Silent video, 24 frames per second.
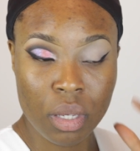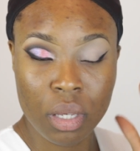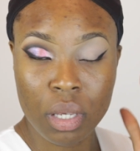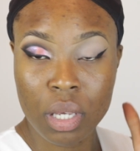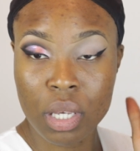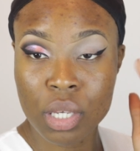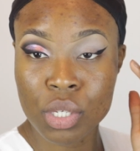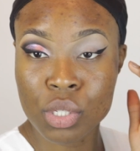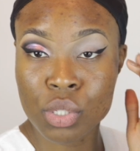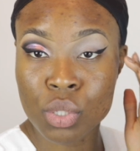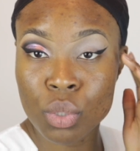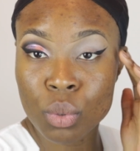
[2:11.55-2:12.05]

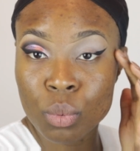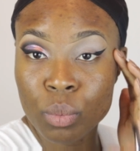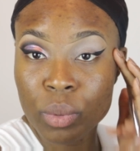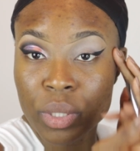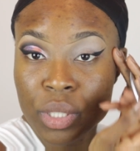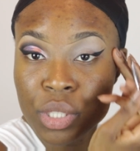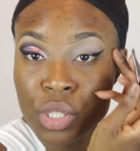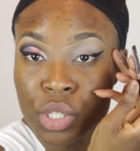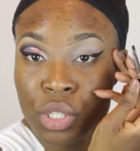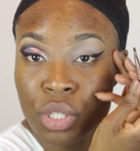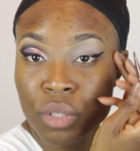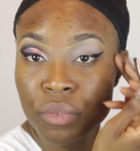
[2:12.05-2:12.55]
Okay, so
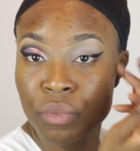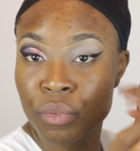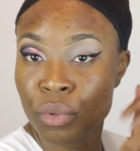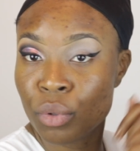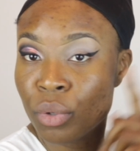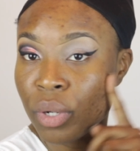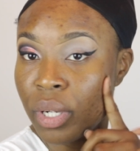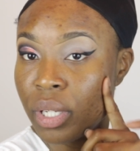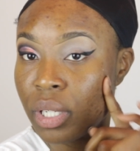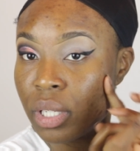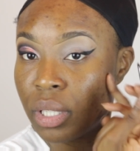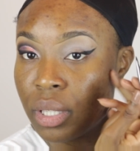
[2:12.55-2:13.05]
once you've
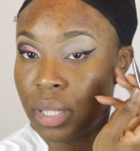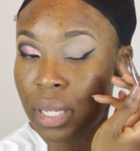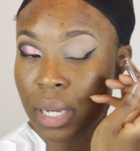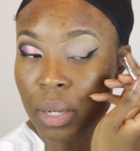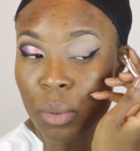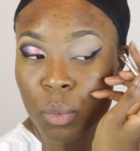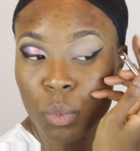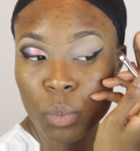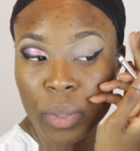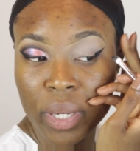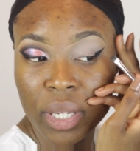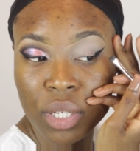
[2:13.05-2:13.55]
created
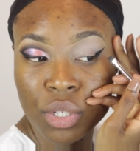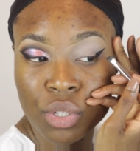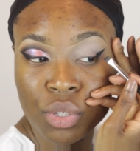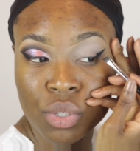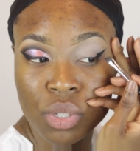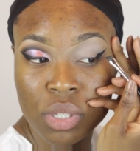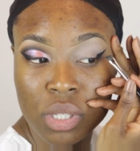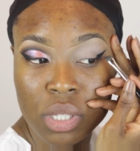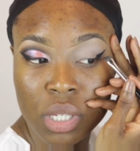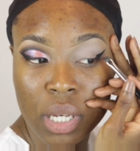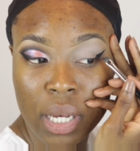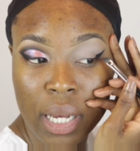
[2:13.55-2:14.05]
that wing,
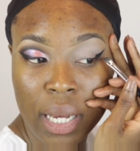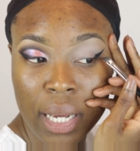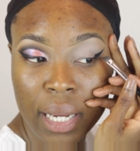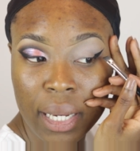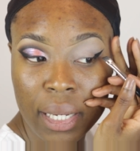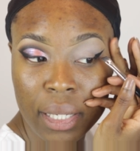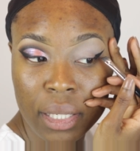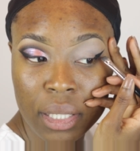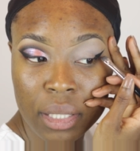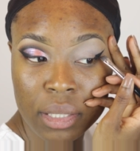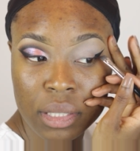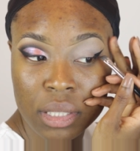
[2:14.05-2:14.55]
just
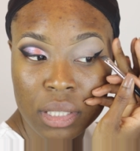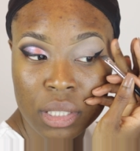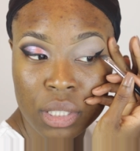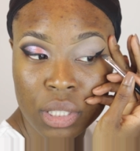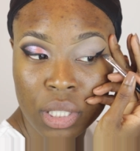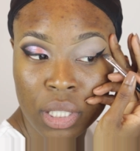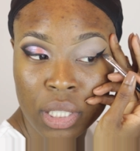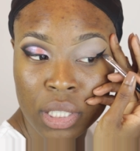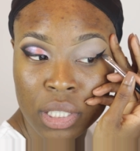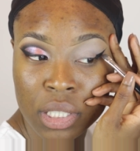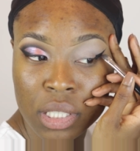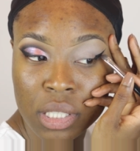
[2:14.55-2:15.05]
kind of
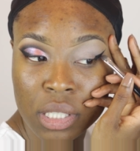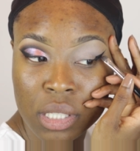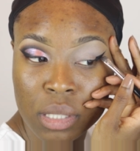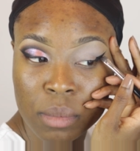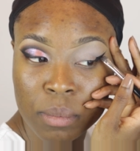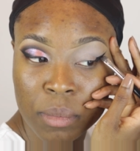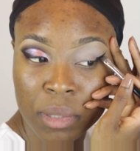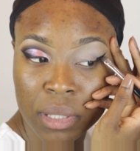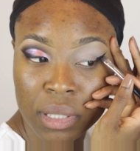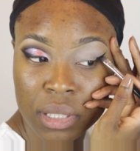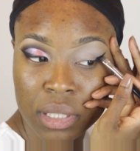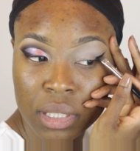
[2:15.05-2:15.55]
start to
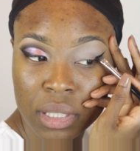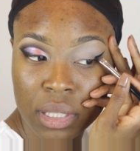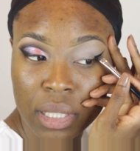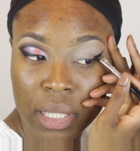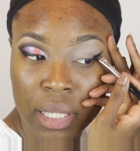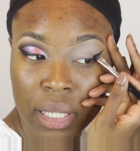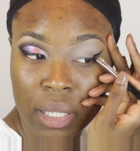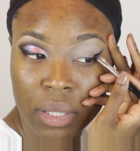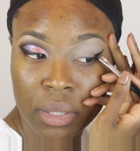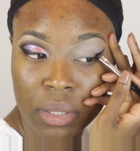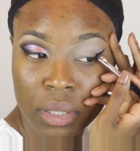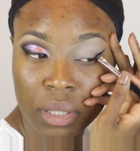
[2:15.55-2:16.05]
smudge it
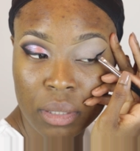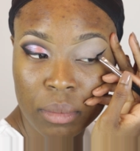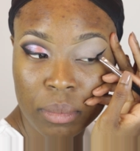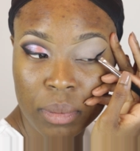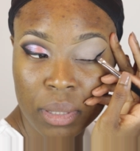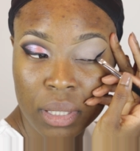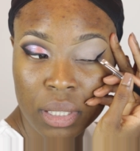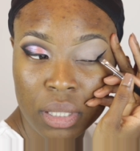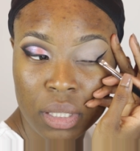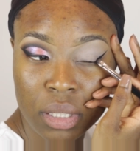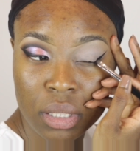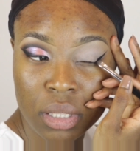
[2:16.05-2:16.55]
out a
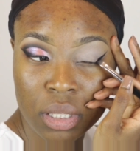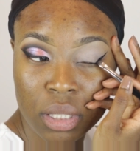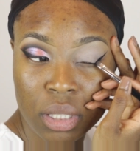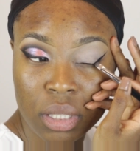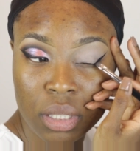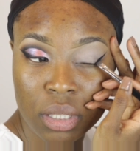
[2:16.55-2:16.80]
bit.